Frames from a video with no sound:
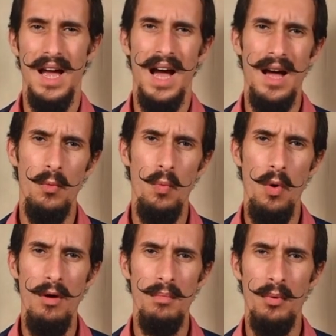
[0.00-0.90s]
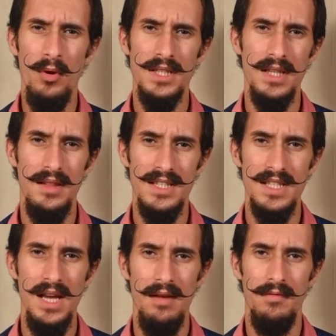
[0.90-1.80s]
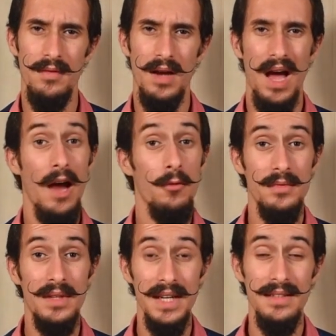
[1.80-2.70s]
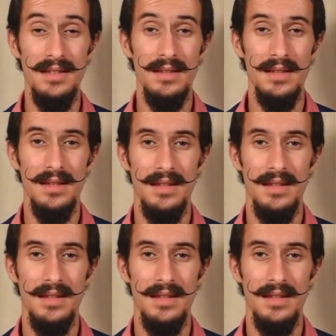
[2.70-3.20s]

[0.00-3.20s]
and WordPress itself outdated.